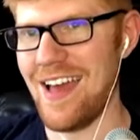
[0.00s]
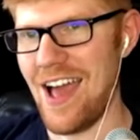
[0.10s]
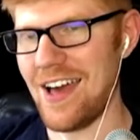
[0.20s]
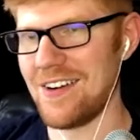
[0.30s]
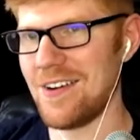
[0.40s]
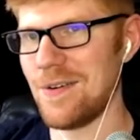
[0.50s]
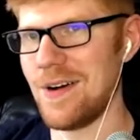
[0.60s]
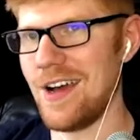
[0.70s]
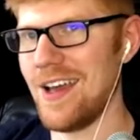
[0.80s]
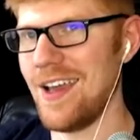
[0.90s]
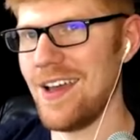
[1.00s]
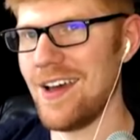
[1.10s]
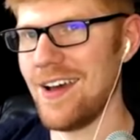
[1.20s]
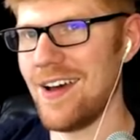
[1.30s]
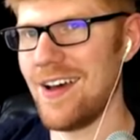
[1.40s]

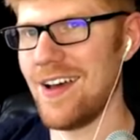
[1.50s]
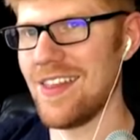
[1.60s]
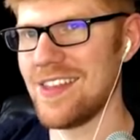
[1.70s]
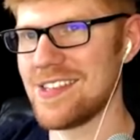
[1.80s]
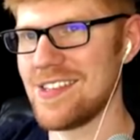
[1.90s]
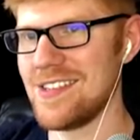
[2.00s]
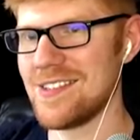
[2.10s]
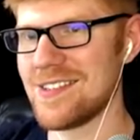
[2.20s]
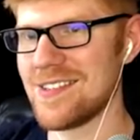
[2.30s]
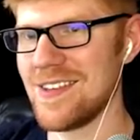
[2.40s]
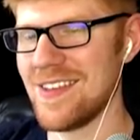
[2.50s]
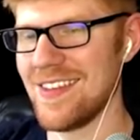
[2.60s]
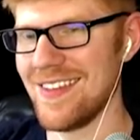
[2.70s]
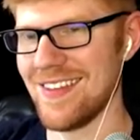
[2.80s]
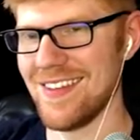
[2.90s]
why this is
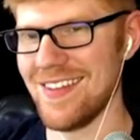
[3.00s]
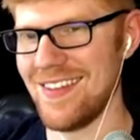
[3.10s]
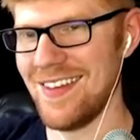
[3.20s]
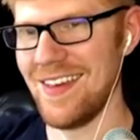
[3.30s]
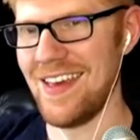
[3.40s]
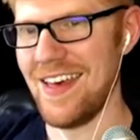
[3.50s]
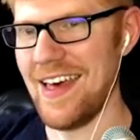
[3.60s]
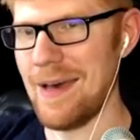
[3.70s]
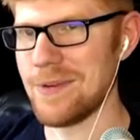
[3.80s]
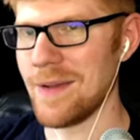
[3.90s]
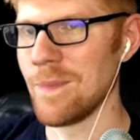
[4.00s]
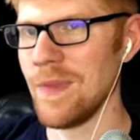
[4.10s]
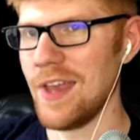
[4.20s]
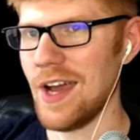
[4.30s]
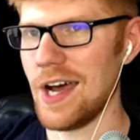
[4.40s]
happening.
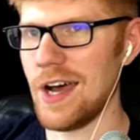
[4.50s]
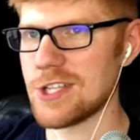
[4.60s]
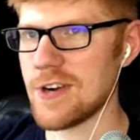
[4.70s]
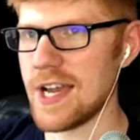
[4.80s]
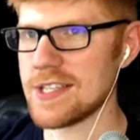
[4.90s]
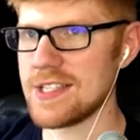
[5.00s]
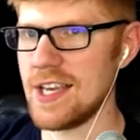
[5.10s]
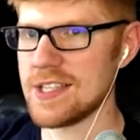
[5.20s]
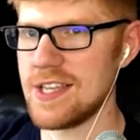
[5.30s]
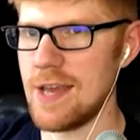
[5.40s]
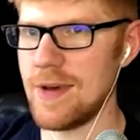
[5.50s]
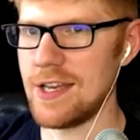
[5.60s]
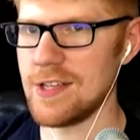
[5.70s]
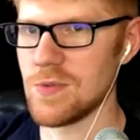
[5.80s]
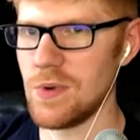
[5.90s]
Track 6, Name
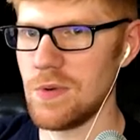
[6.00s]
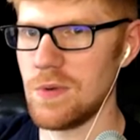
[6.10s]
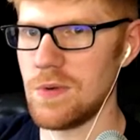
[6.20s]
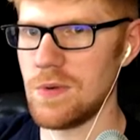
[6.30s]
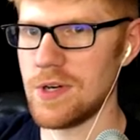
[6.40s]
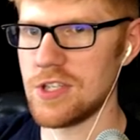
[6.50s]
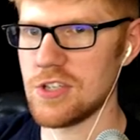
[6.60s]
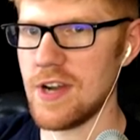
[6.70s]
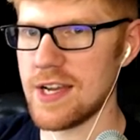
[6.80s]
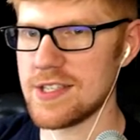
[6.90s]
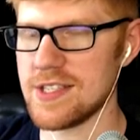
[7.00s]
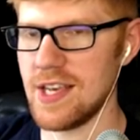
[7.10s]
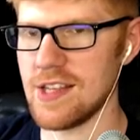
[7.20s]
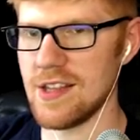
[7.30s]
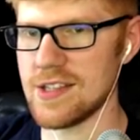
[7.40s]
Ideas. What is track
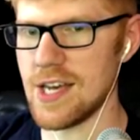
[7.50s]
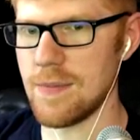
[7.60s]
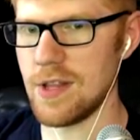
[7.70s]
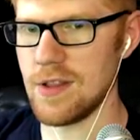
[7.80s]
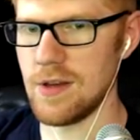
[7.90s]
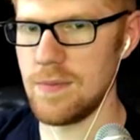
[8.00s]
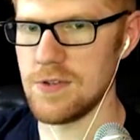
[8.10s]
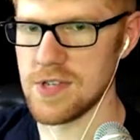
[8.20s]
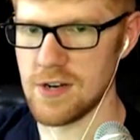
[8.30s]
6? That's gotta be the music,